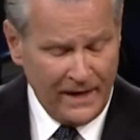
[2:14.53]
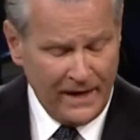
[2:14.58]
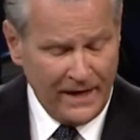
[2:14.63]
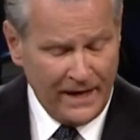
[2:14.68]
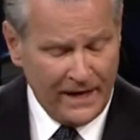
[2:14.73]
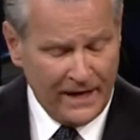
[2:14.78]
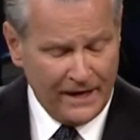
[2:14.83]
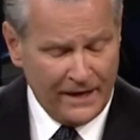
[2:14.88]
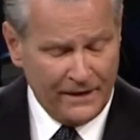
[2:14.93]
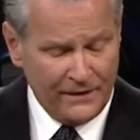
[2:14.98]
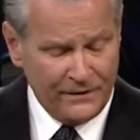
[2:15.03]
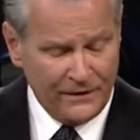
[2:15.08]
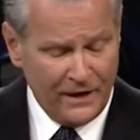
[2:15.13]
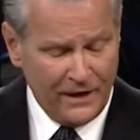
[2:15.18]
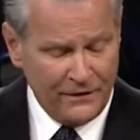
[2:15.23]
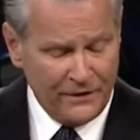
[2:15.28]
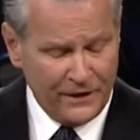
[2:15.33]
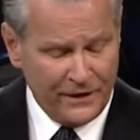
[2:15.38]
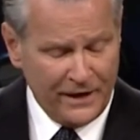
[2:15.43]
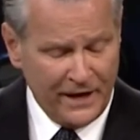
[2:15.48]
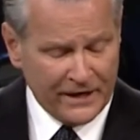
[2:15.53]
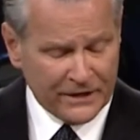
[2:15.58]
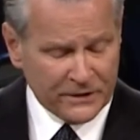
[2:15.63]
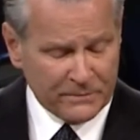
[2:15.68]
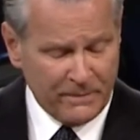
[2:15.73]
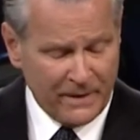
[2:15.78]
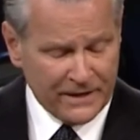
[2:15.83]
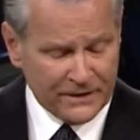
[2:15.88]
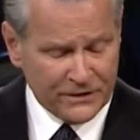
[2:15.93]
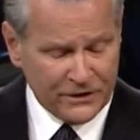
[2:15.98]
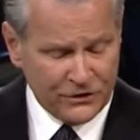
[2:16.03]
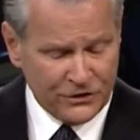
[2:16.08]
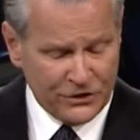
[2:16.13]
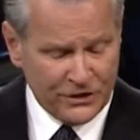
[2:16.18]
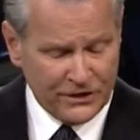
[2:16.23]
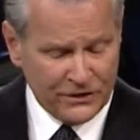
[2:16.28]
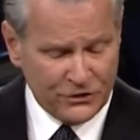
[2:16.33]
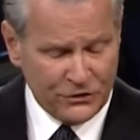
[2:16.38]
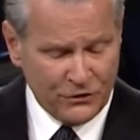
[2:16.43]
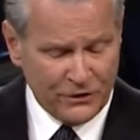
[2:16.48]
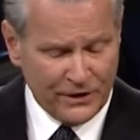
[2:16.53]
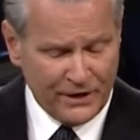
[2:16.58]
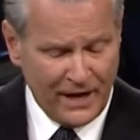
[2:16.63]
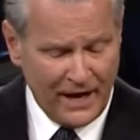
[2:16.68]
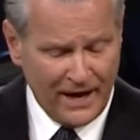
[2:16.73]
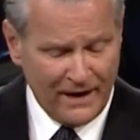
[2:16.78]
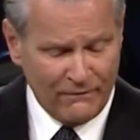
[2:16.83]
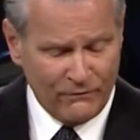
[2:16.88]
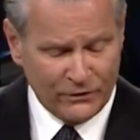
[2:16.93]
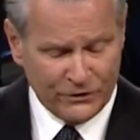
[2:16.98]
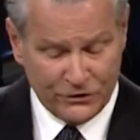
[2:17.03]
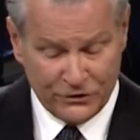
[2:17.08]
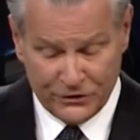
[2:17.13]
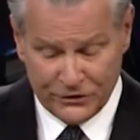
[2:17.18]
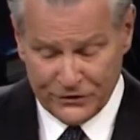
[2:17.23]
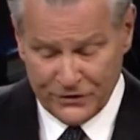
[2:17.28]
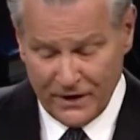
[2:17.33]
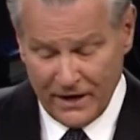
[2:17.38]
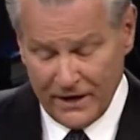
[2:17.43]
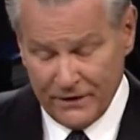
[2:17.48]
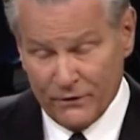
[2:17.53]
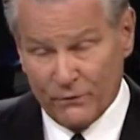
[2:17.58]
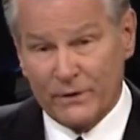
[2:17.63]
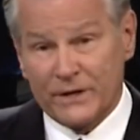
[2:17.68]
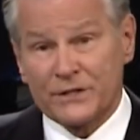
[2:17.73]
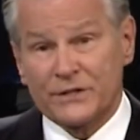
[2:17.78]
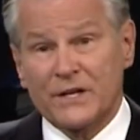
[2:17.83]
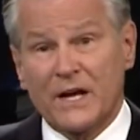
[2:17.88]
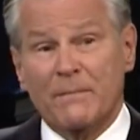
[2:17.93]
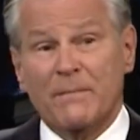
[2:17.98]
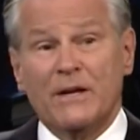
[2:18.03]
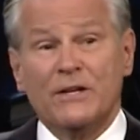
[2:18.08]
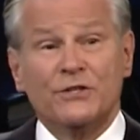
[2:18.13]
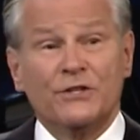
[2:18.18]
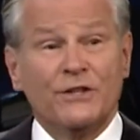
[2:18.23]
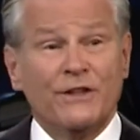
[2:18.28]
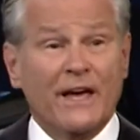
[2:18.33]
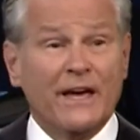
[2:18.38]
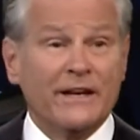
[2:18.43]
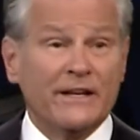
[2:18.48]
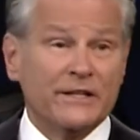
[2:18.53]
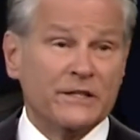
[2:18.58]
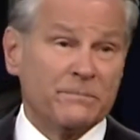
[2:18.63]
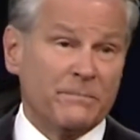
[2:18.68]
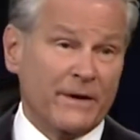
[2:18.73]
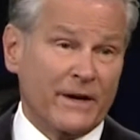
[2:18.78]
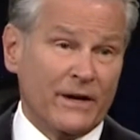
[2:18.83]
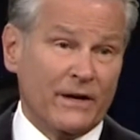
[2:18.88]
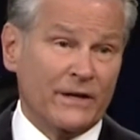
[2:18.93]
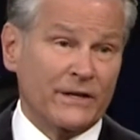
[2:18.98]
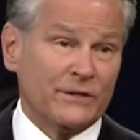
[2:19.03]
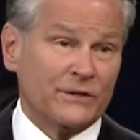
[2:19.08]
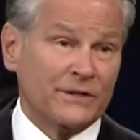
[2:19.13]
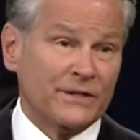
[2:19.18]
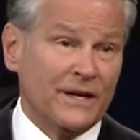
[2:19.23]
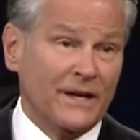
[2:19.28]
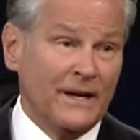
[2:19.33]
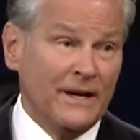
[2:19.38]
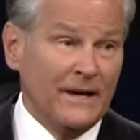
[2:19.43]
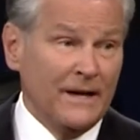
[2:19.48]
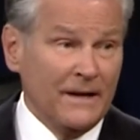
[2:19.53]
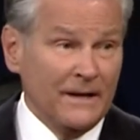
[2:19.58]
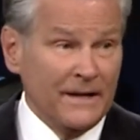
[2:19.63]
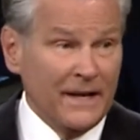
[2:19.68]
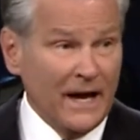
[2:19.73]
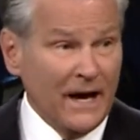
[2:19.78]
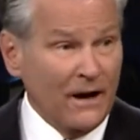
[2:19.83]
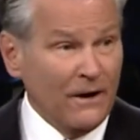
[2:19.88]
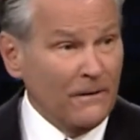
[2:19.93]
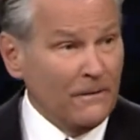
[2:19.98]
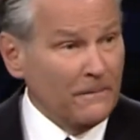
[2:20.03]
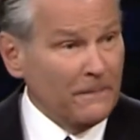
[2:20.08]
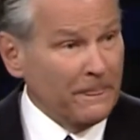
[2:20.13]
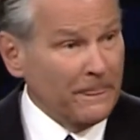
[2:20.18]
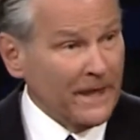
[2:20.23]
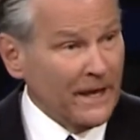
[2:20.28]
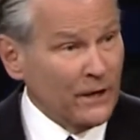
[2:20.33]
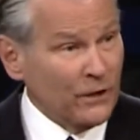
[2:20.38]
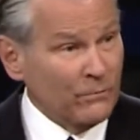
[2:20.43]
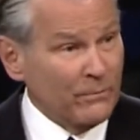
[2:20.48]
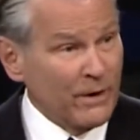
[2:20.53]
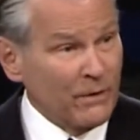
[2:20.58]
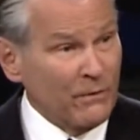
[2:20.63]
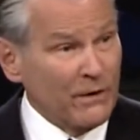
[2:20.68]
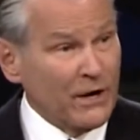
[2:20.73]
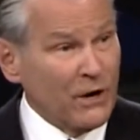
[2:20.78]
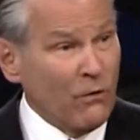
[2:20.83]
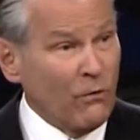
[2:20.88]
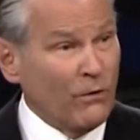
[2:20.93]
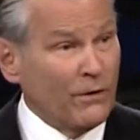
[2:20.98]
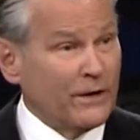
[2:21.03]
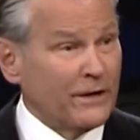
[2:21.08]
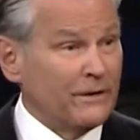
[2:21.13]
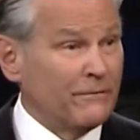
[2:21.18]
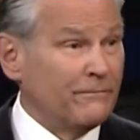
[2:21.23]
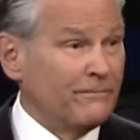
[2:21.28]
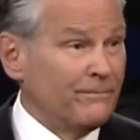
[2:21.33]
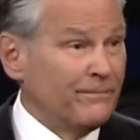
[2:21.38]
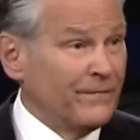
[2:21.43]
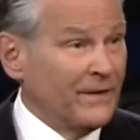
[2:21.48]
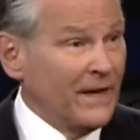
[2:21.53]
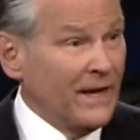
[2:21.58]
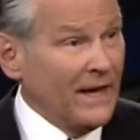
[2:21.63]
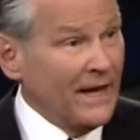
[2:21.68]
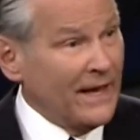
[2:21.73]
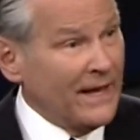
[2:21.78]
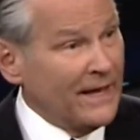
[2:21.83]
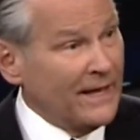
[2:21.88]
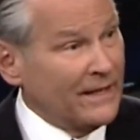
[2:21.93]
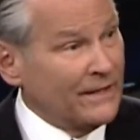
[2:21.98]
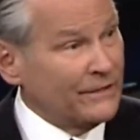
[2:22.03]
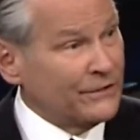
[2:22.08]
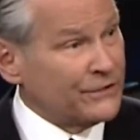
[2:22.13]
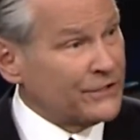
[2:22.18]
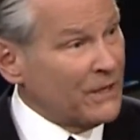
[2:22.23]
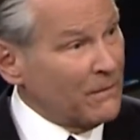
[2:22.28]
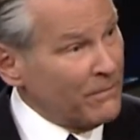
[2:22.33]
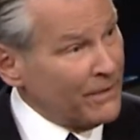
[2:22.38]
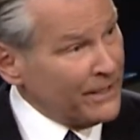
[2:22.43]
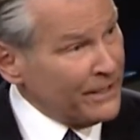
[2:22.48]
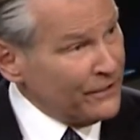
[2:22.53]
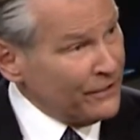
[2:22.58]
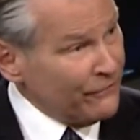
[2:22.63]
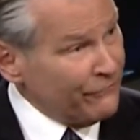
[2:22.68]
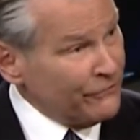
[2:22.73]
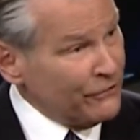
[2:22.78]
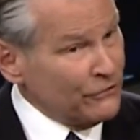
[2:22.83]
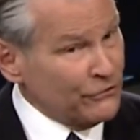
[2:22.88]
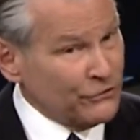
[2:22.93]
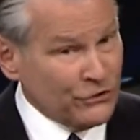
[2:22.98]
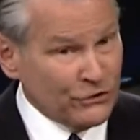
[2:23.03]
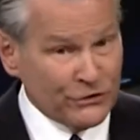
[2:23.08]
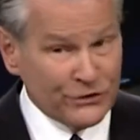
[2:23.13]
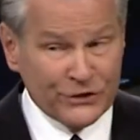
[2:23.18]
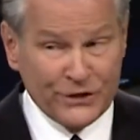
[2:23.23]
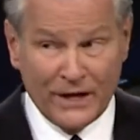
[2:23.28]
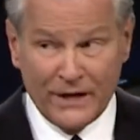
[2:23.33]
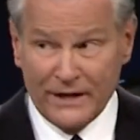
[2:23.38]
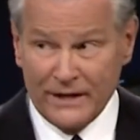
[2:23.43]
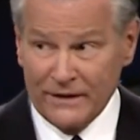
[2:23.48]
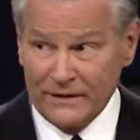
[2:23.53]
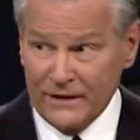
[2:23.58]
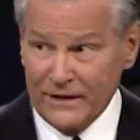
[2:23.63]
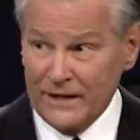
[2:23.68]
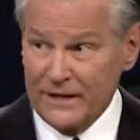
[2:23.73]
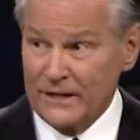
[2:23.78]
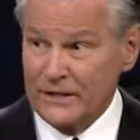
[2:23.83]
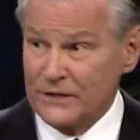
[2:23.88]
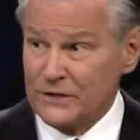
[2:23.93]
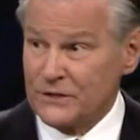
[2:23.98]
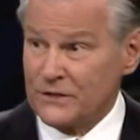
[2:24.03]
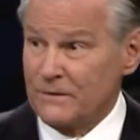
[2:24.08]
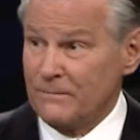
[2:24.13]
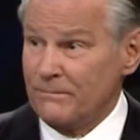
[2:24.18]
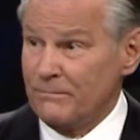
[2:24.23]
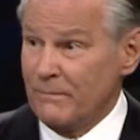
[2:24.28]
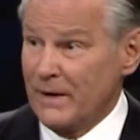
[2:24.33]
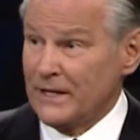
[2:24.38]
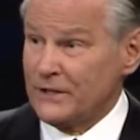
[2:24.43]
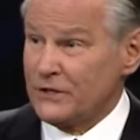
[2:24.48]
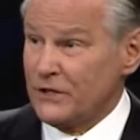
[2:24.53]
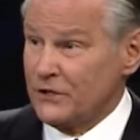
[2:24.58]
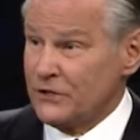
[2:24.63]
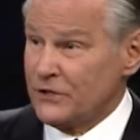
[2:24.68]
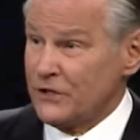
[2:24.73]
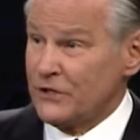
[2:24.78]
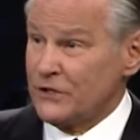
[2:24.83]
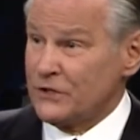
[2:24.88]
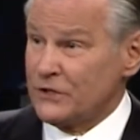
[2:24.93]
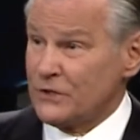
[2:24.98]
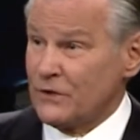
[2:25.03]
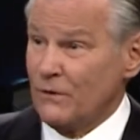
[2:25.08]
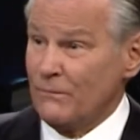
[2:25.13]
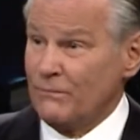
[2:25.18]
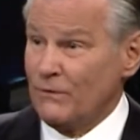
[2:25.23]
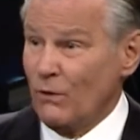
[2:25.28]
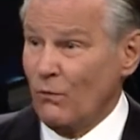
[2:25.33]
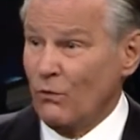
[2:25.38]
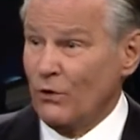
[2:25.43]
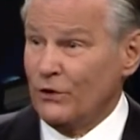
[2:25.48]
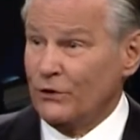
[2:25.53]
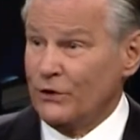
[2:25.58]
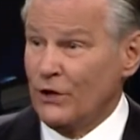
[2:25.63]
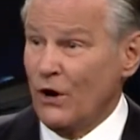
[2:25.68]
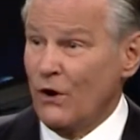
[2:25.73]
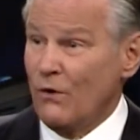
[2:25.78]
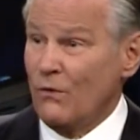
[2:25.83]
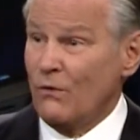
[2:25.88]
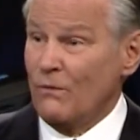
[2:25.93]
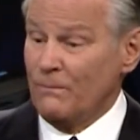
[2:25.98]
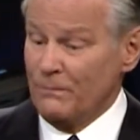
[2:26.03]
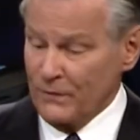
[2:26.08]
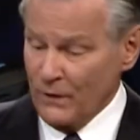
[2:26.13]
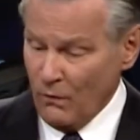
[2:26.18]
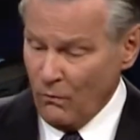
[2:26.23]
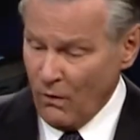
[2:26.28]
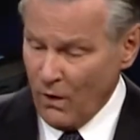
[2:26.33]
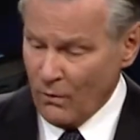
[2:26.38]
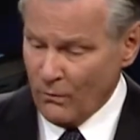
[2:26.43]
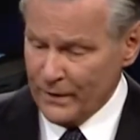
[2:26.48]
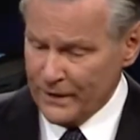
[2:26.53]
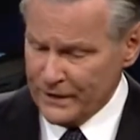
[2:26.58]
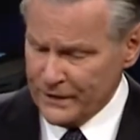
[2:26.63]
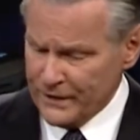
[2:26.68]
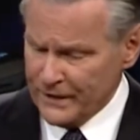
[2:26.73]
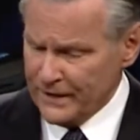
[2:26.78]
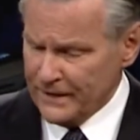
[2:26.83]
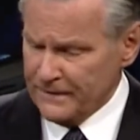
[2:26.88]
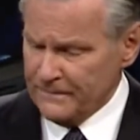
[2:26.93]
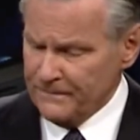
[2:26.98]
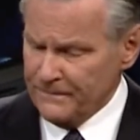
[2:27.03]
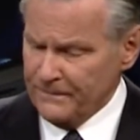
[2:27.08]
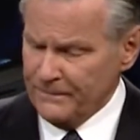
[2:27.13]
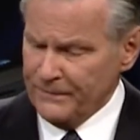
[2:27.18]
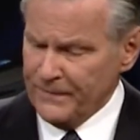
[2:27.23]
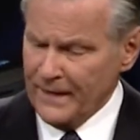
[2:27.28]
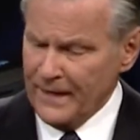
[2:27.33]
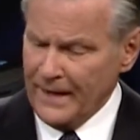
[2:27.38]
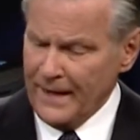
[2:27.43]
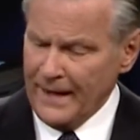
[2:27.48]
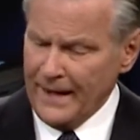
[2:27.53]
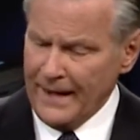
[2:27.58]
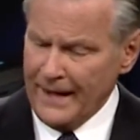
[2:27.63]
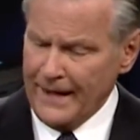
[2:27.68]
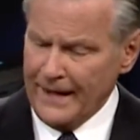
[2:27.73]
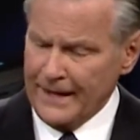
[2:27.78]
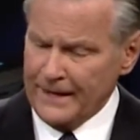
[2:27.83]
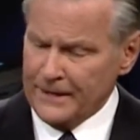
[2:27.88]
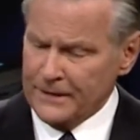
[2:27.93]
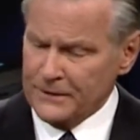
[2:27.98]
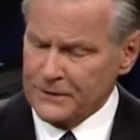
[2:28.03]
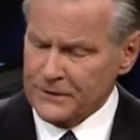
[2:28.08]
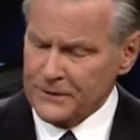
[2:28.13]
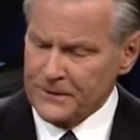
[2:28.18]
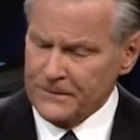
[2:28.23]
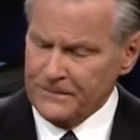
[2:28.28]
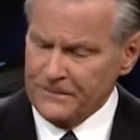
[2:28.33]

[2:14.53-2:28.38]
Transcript: And the next message is you can have what you say. The reason I mention that is because now it'll be recorded, and somebody in the future studying these messages will know what we did and